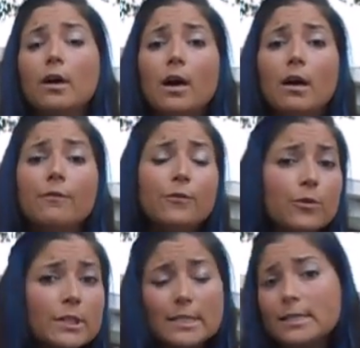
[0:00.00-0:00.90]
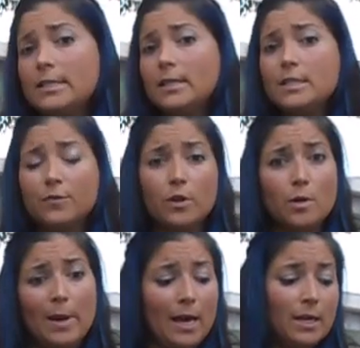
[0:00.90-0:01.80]
uh, food assistance for
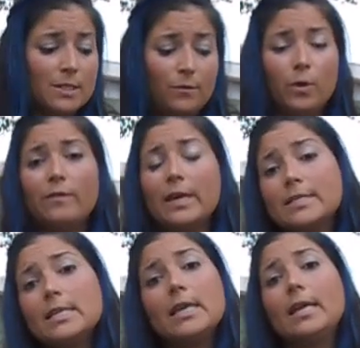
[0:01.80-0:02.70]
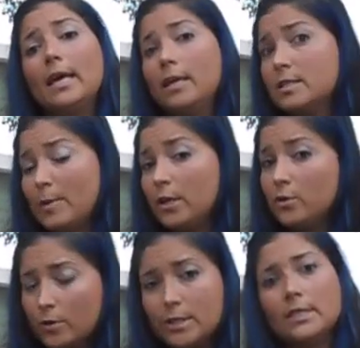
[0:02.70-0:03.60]
their pets, for vaccine and spay and
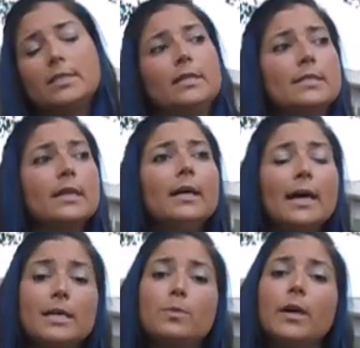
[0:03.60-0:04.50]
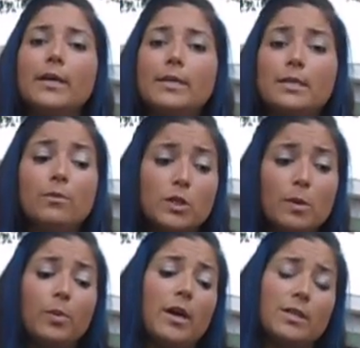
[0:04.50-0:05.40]
neuter assistance, as well as
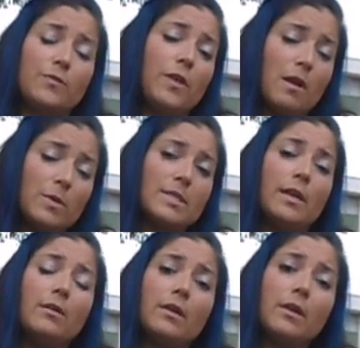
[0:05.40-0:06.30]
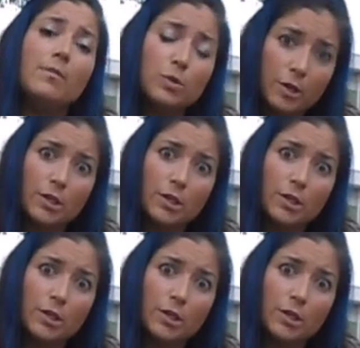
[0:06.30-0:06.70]
enrichment products for the animals that come to our